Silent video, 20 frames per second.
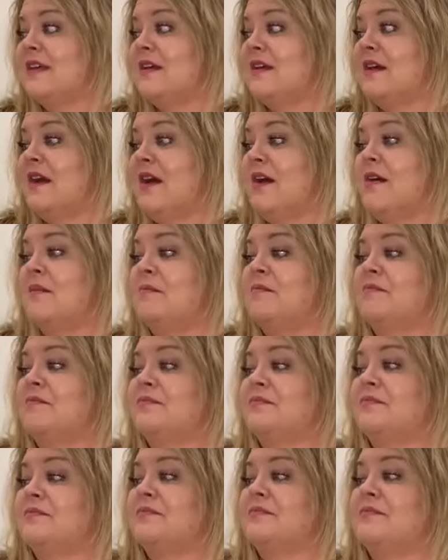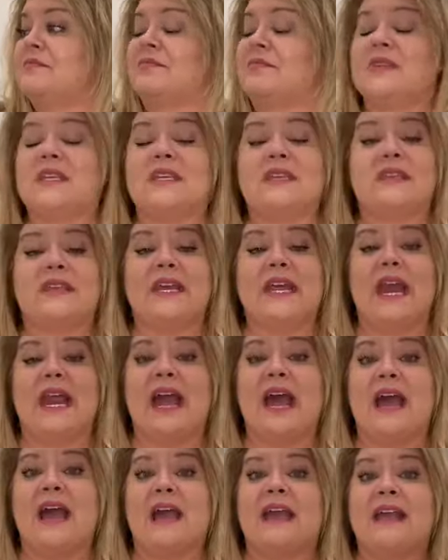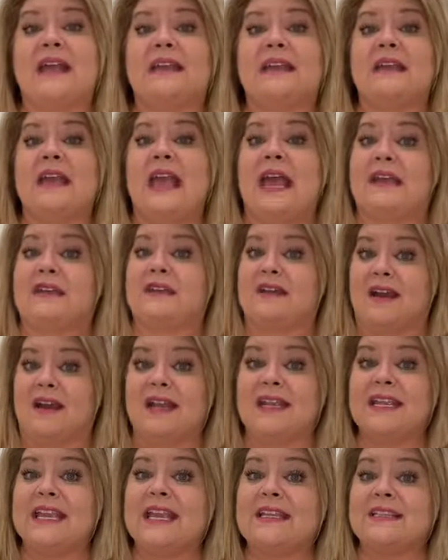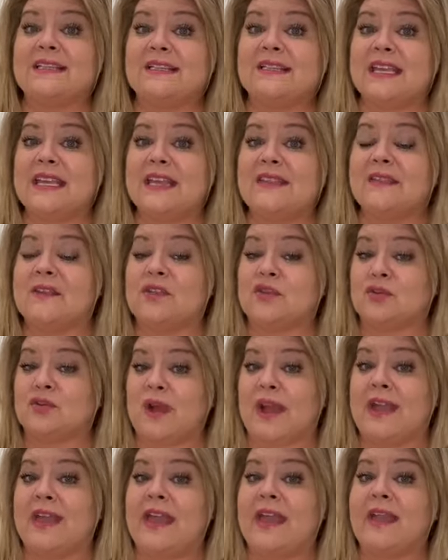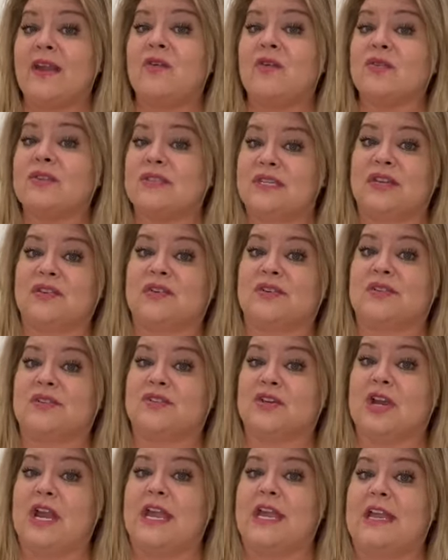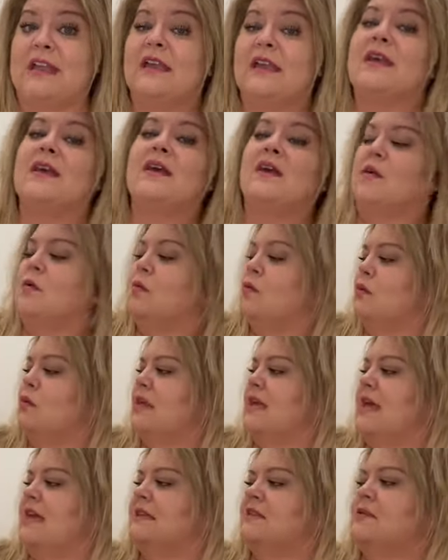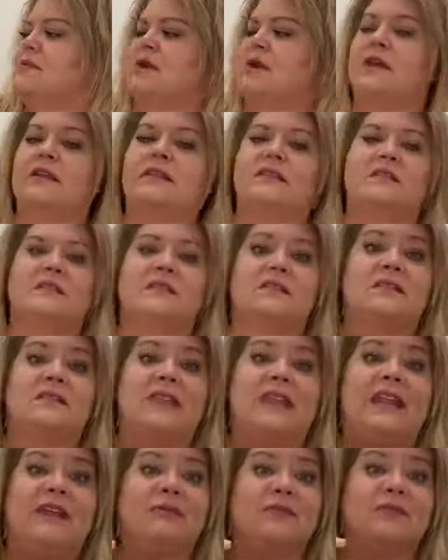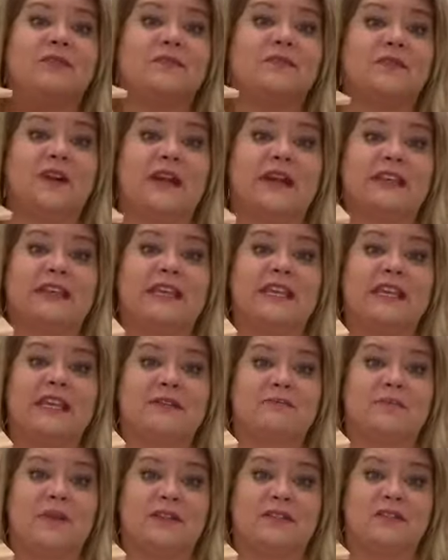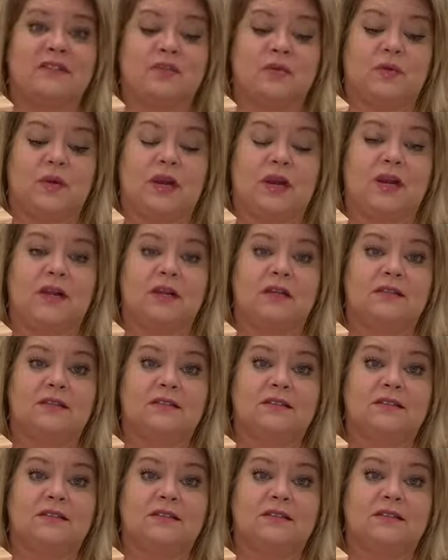um, that I had not yet seen the triangle tiered tray. Well, guess what? It was finally in my store.